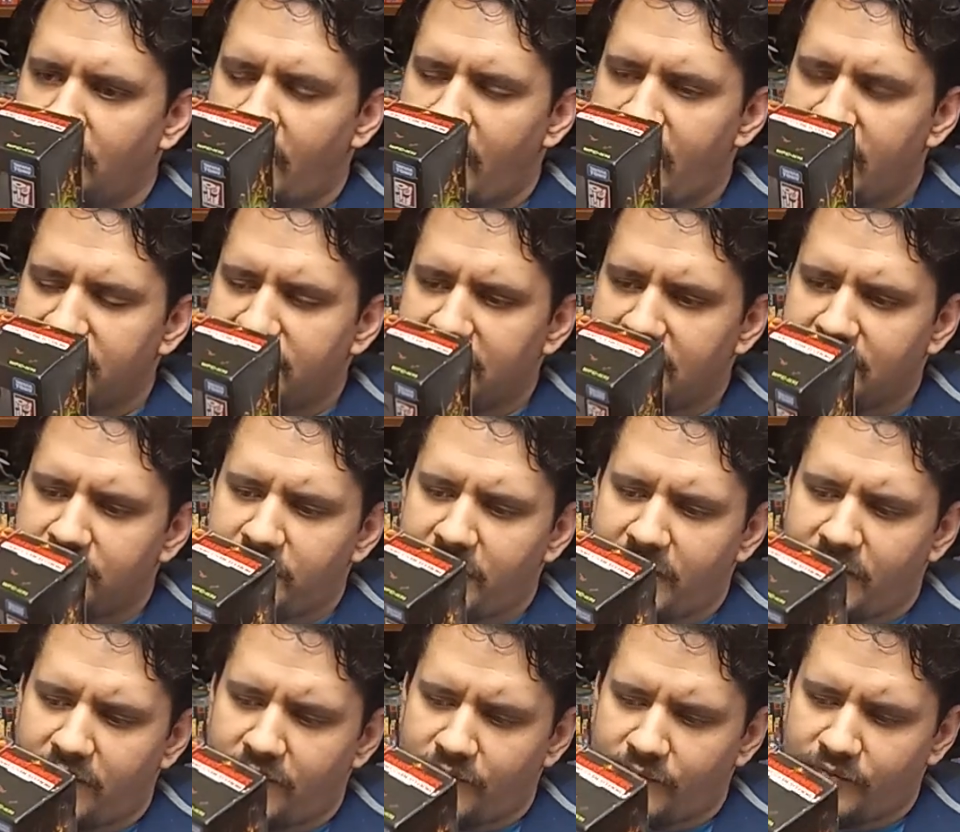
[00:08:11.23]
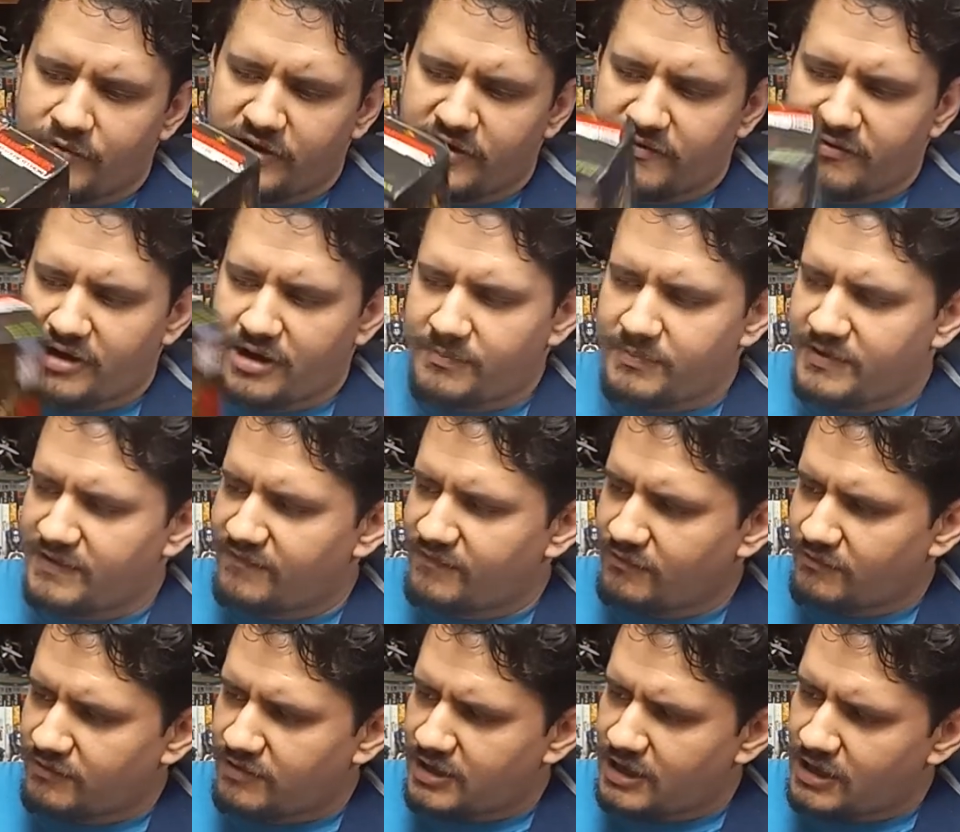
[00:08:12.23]
I think my only gripe is
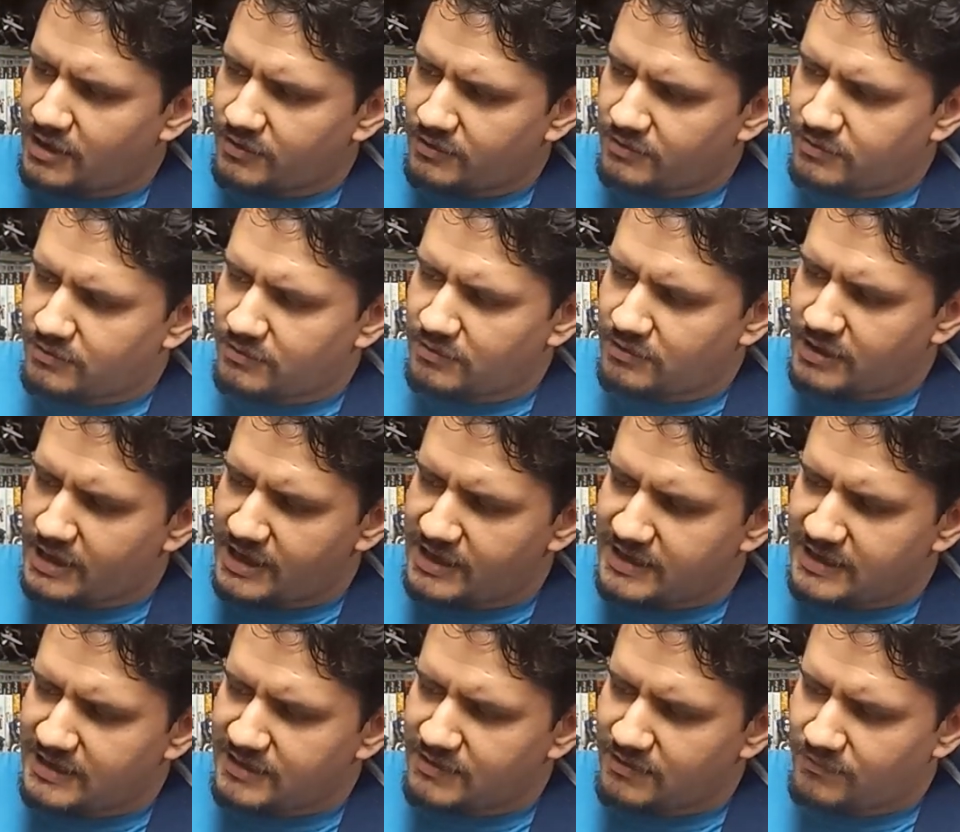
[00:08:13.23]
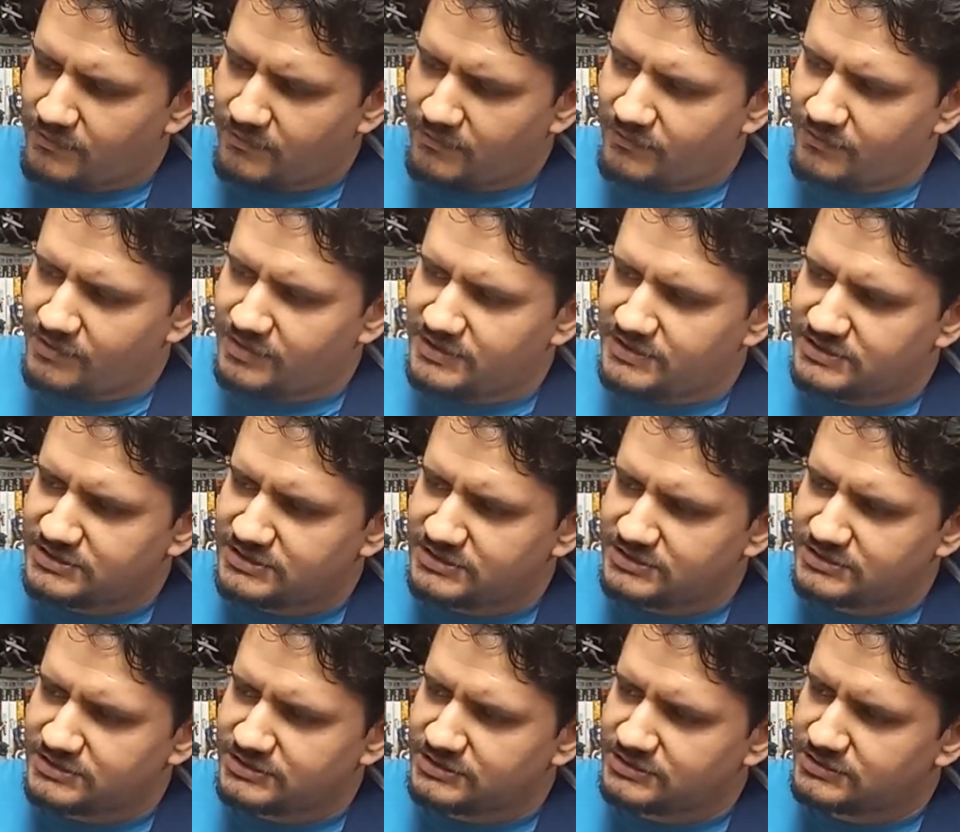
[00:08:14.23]
her color. I think the orange
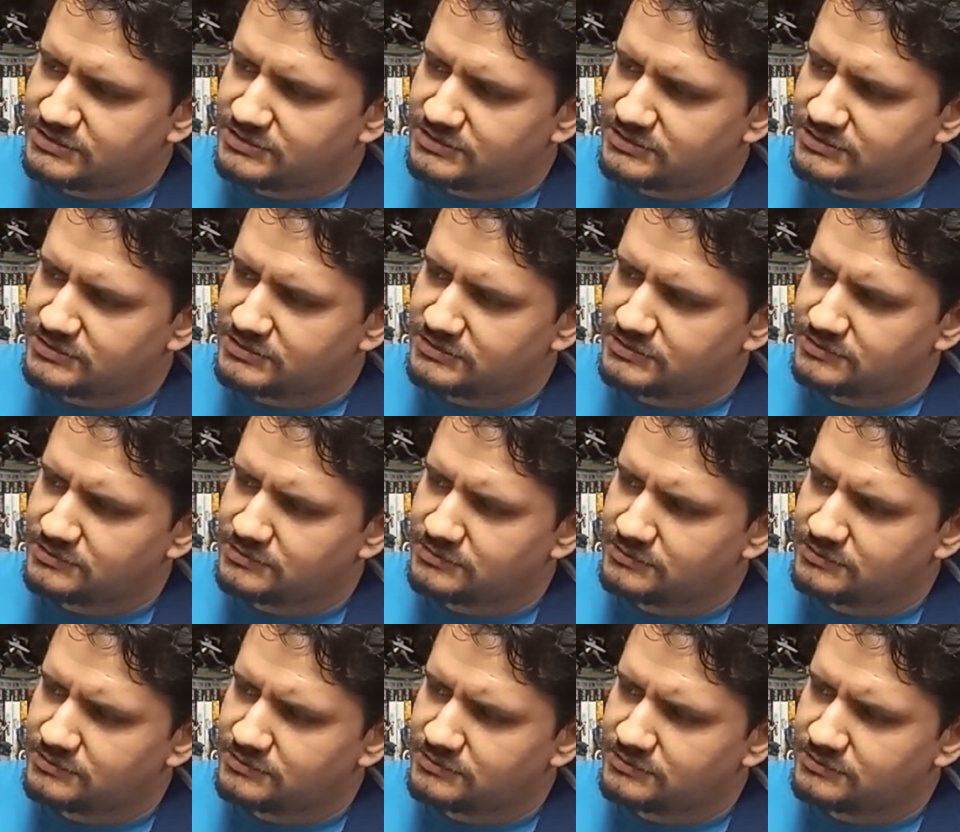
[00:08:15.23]
is just...